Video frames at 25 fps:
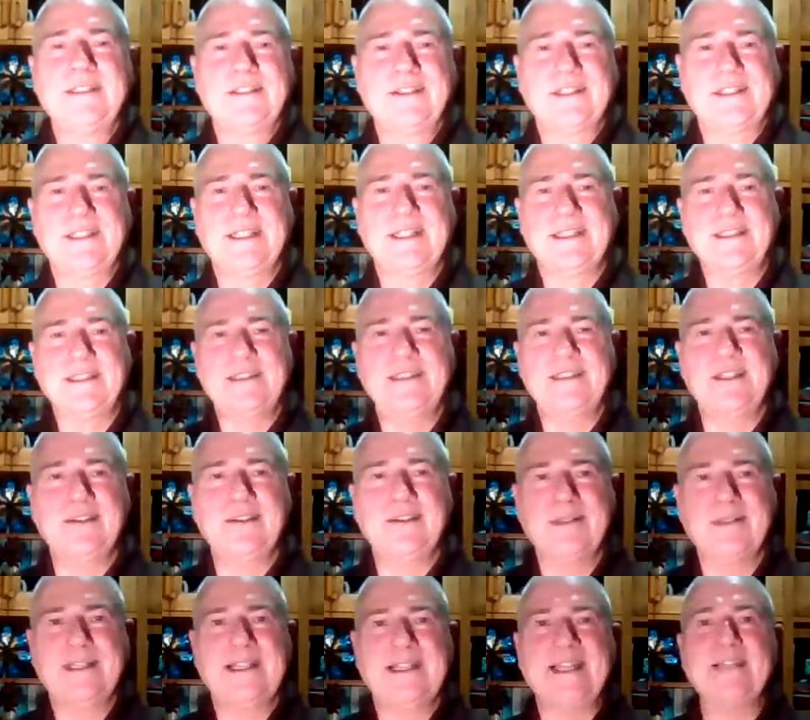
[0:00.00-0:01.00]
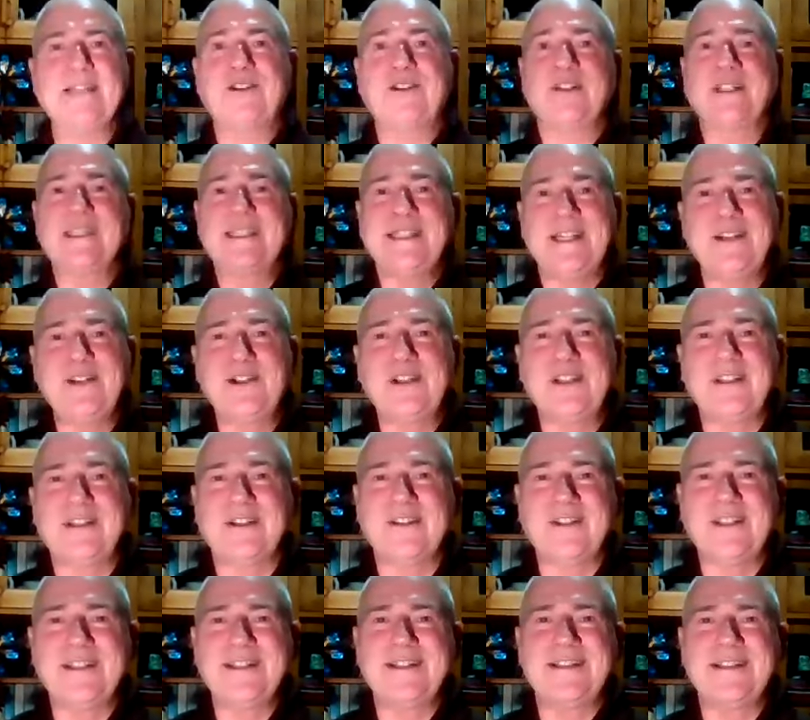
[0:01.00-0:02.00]
okay? So it gets your attention
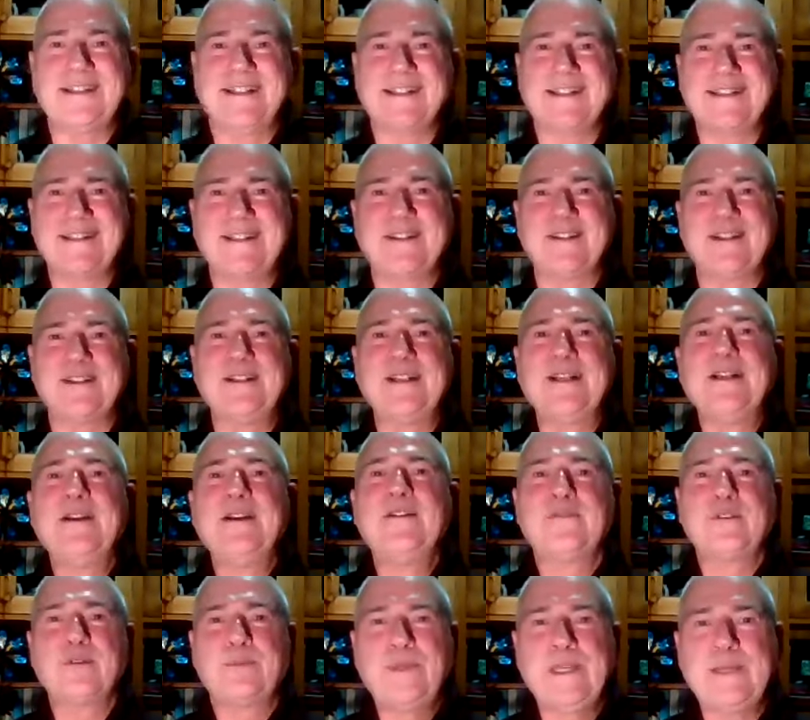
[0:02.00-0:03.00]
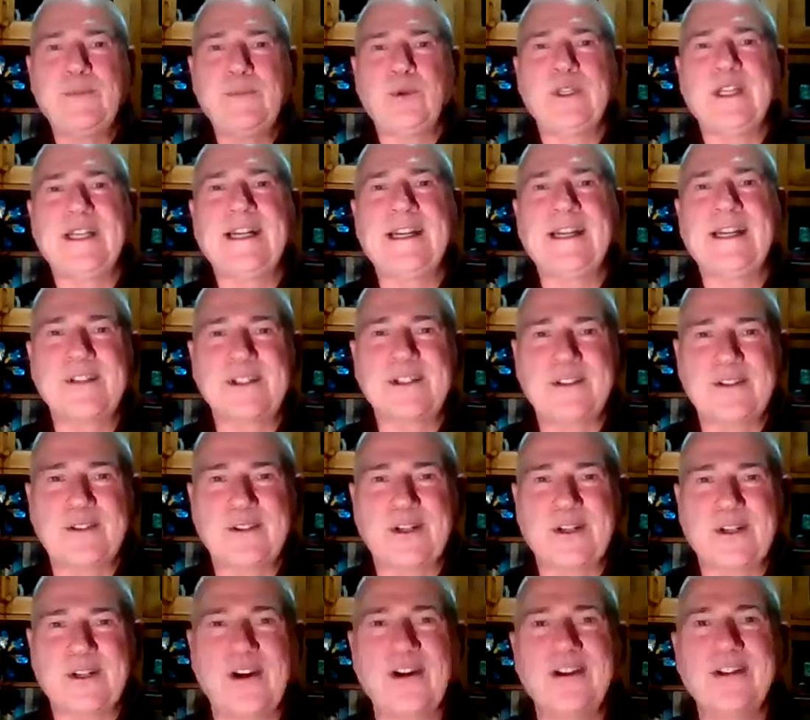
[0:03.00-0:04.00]
though, doesn't it? So for people that have
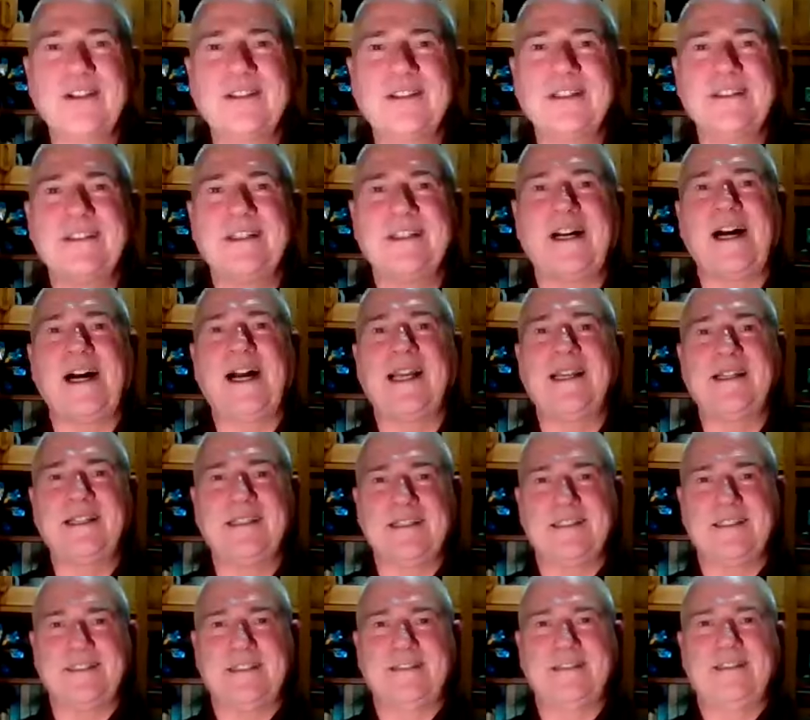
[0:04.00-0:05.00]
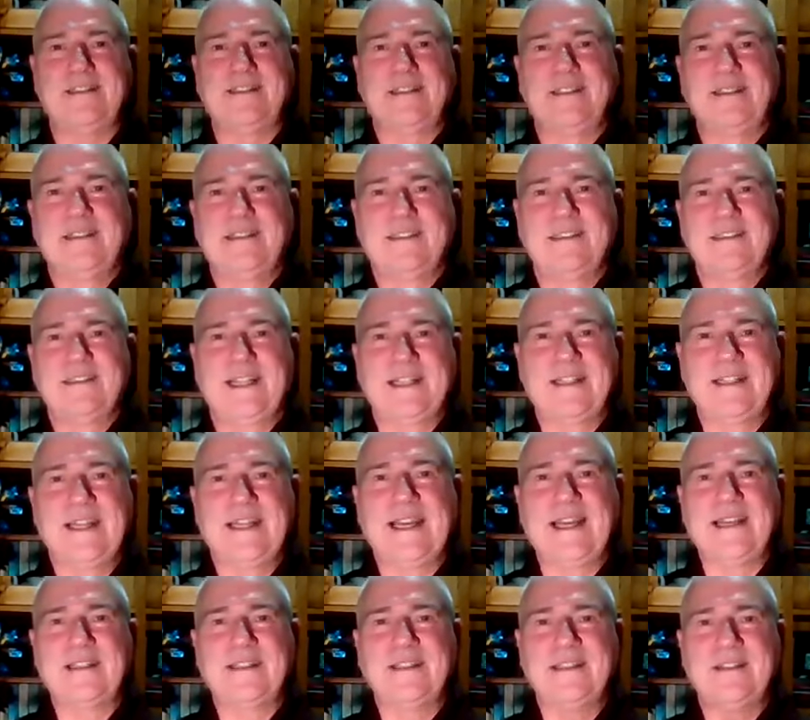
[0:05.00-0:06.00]
strong desires like
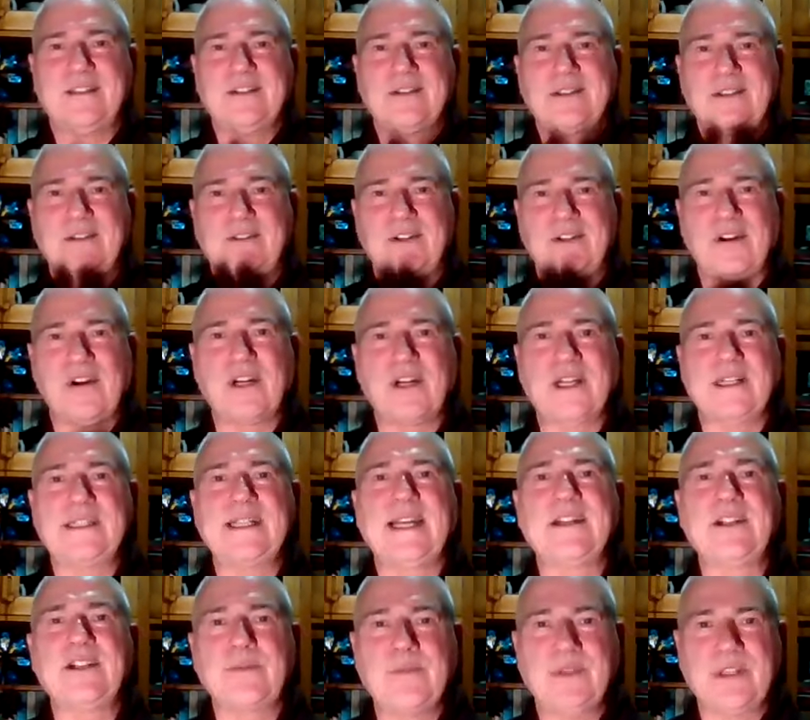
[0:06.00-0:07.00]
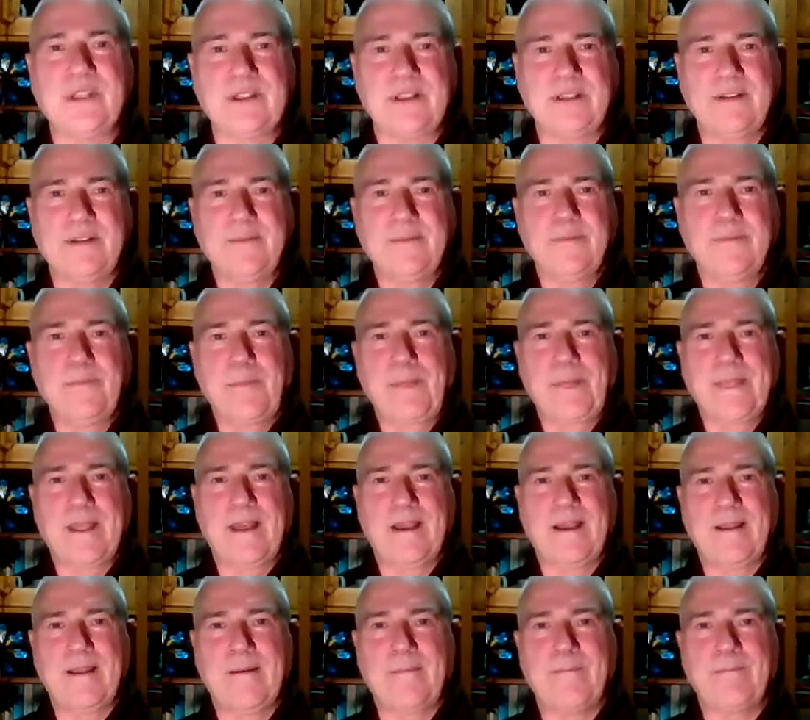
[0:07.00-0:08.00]
that, you know, strong attachment,
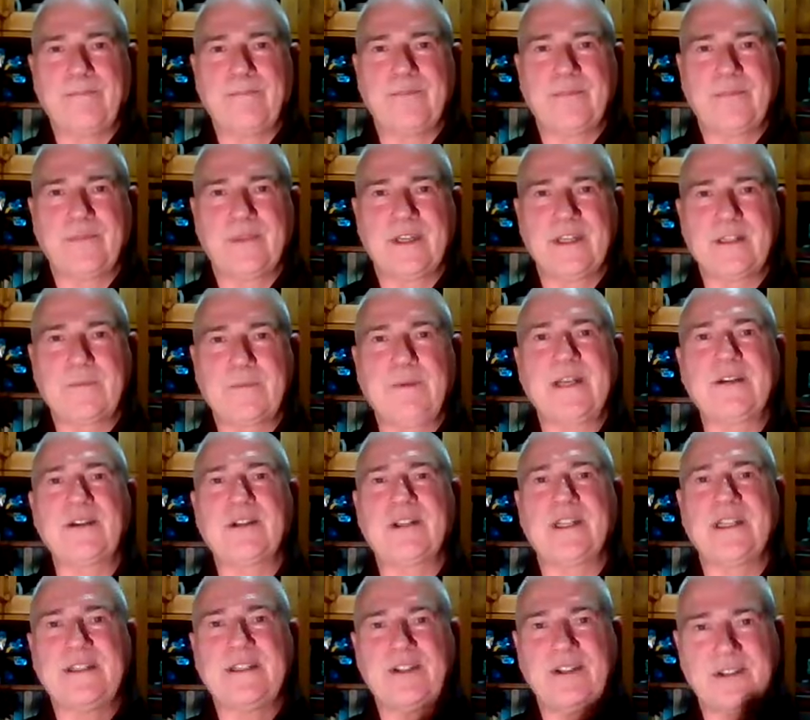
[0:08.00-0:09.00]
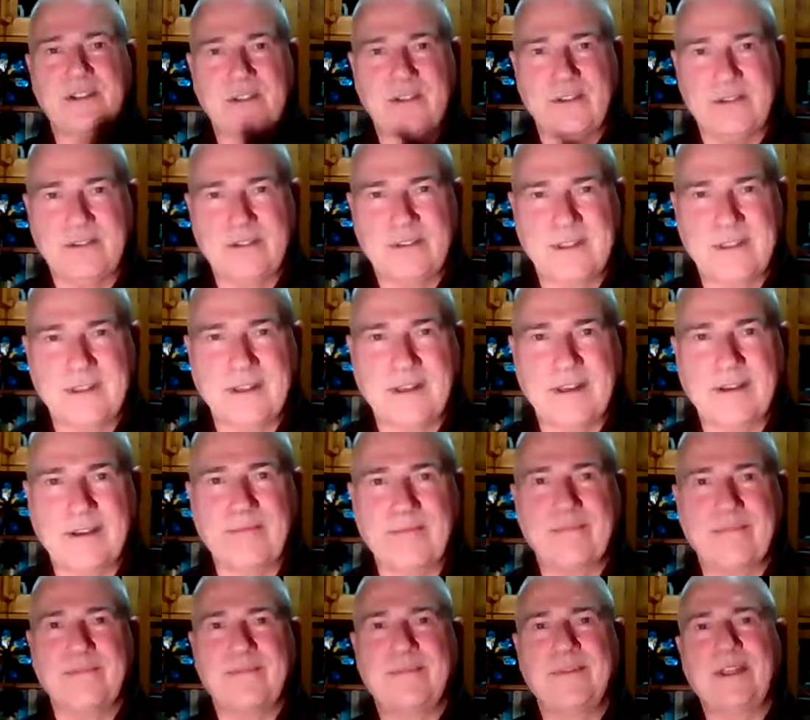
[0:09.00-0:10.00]
especially to
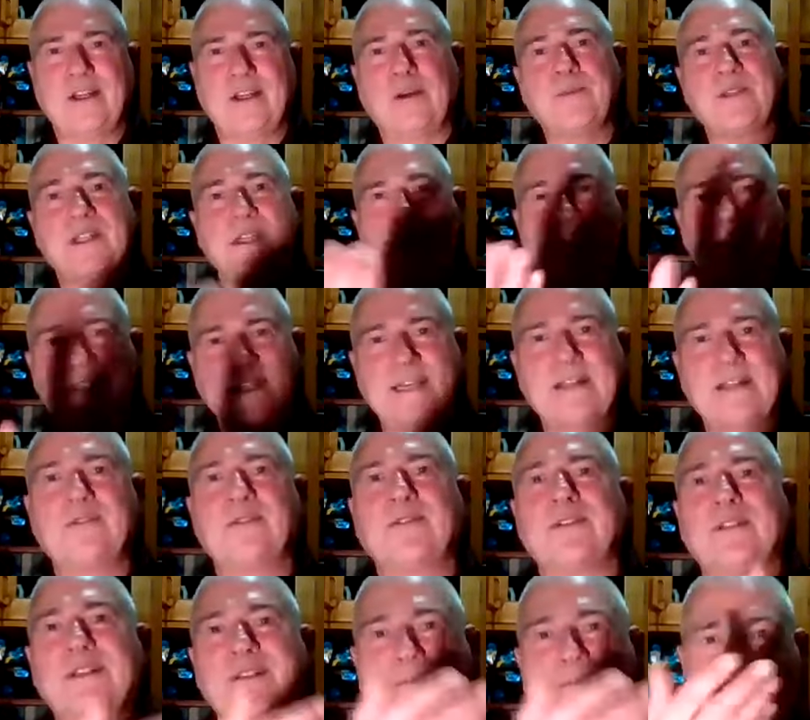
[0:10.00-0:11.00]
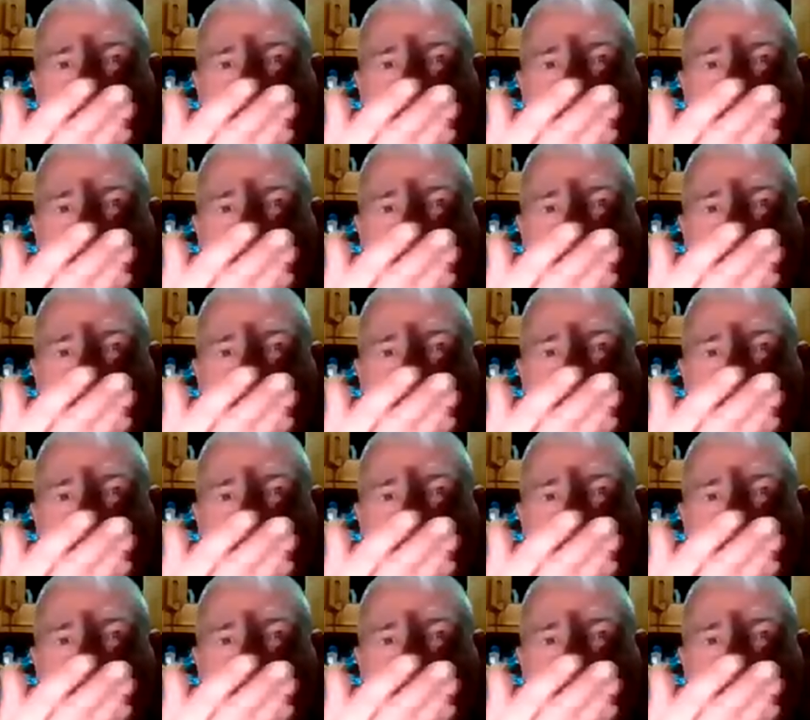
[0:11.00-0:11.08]
the opposite sex, or